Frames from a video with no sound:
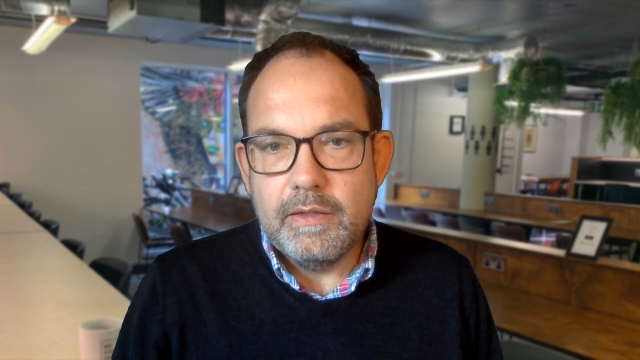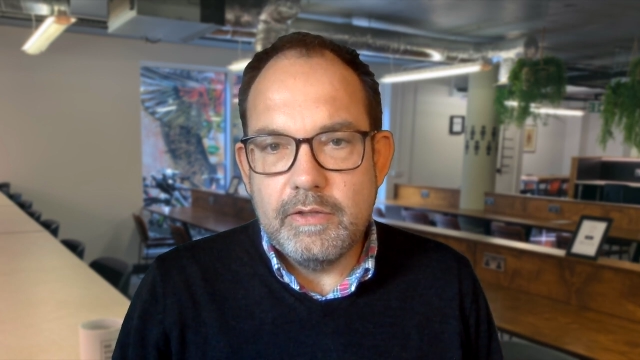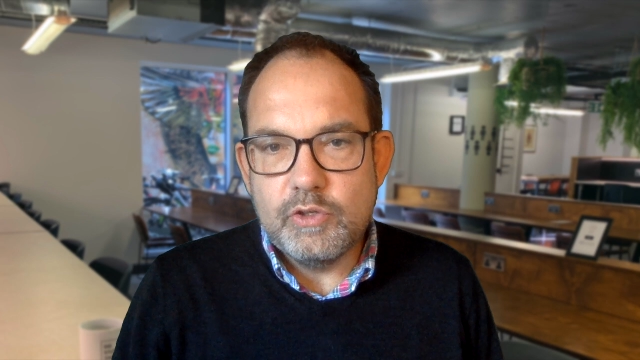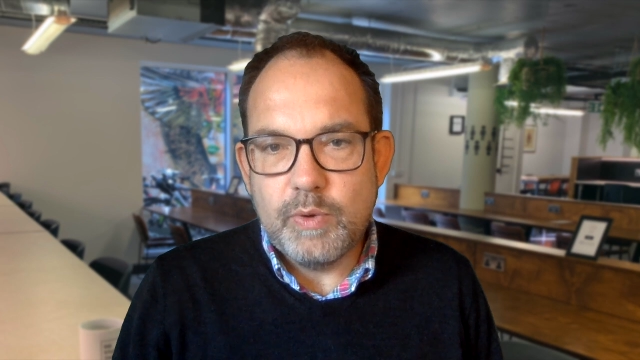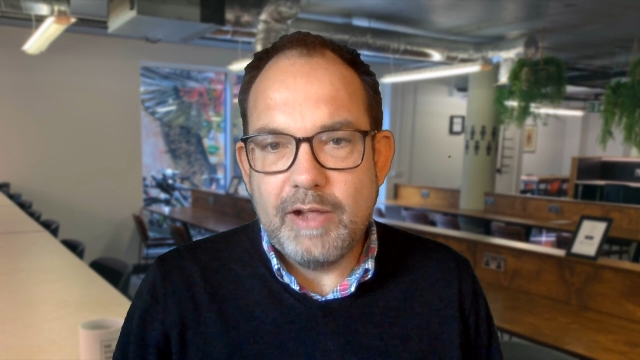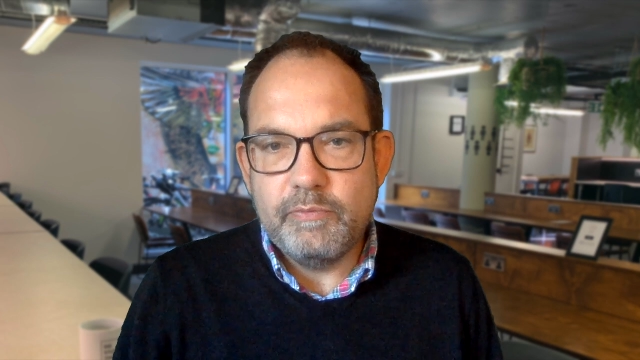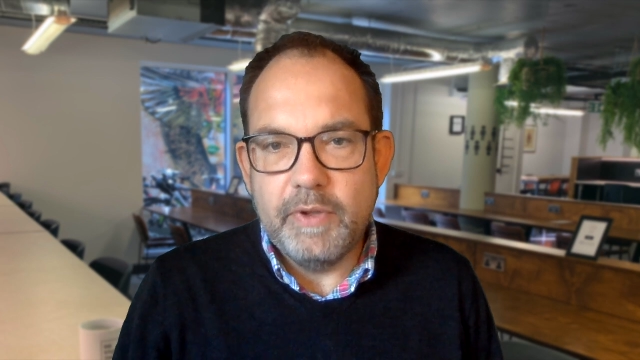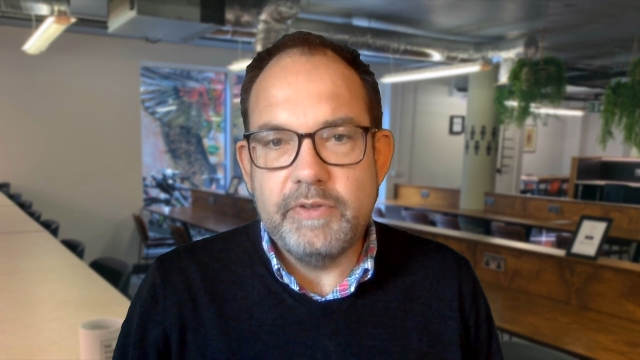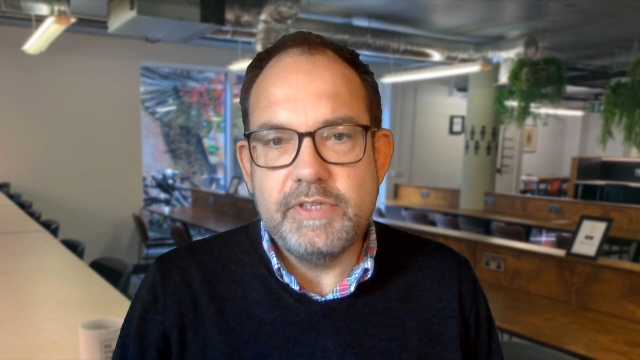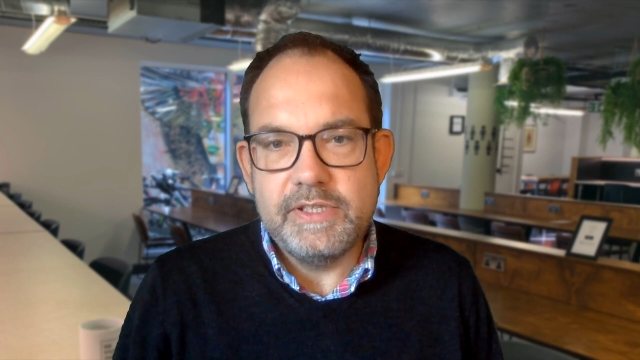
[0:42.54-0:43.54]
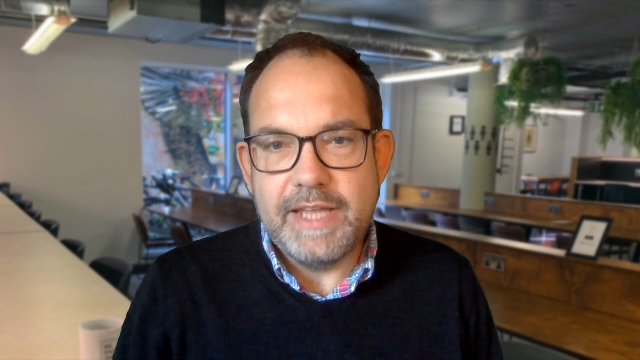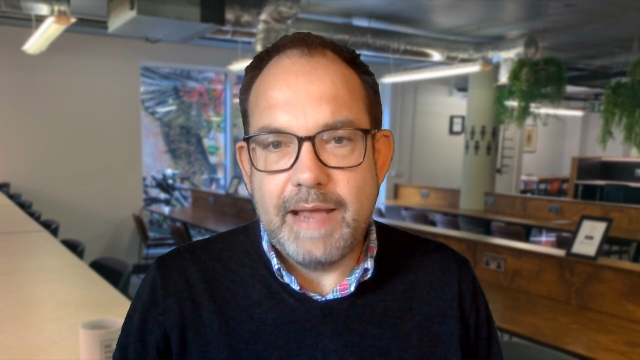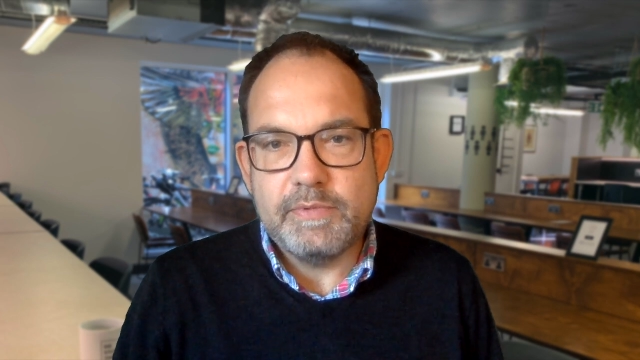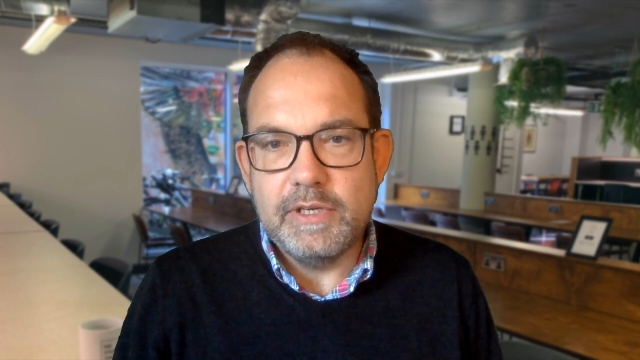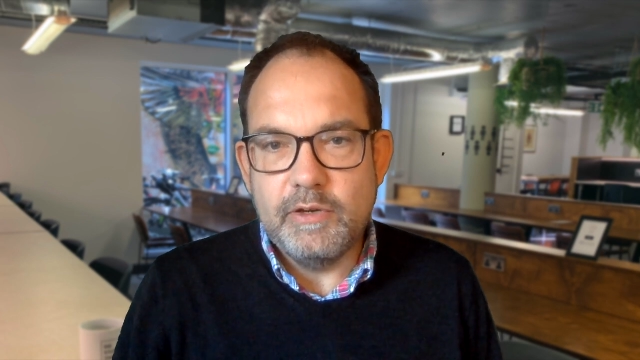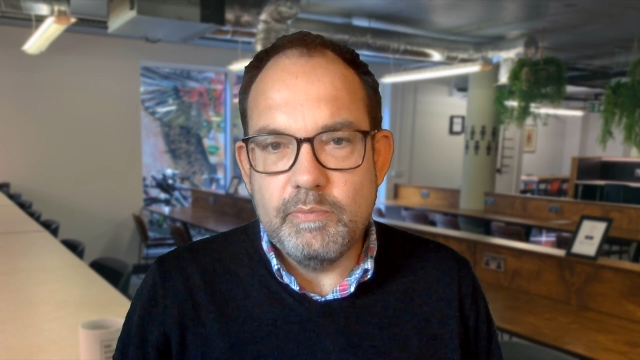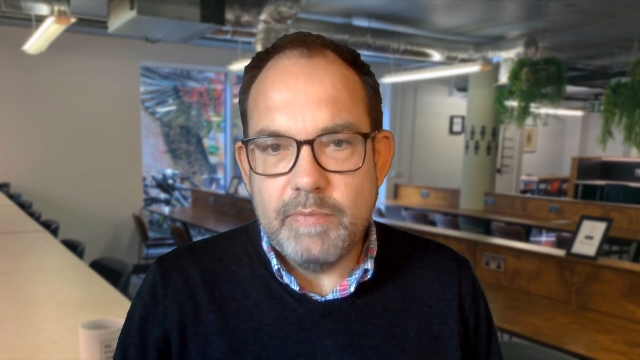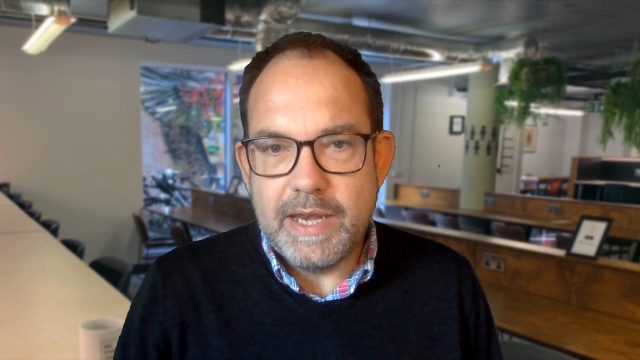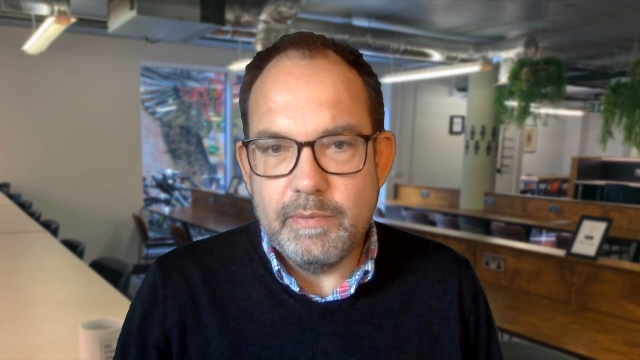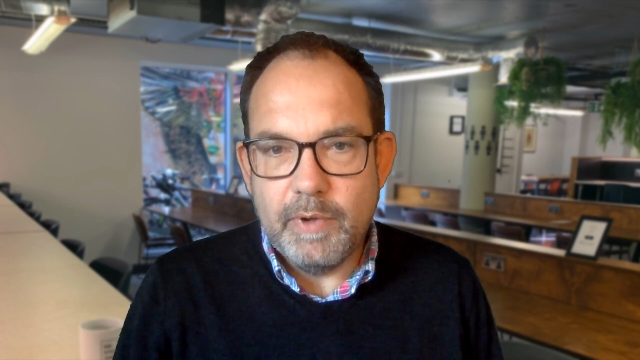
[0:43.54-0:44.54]
12 months is the absolute
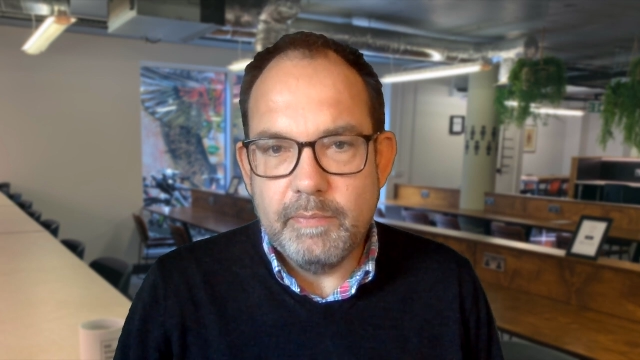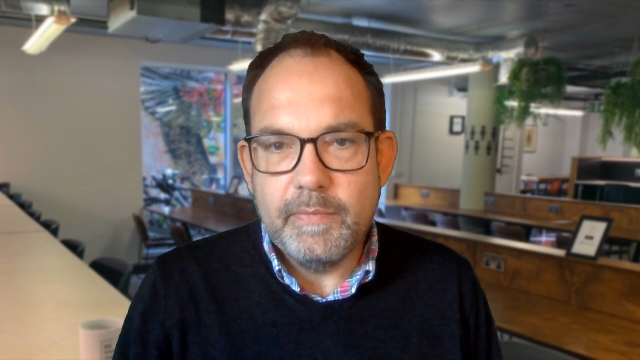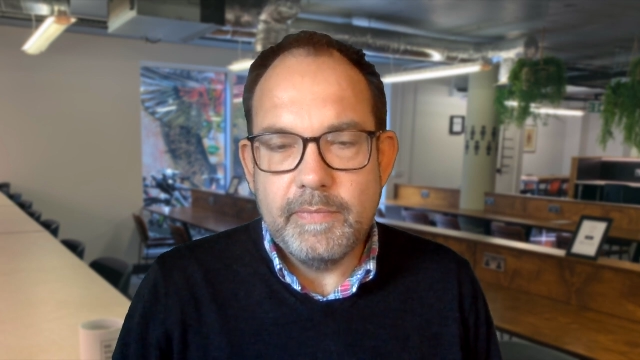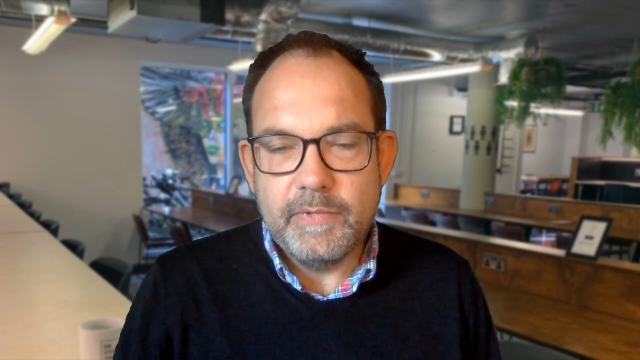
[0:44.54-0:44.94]
minimum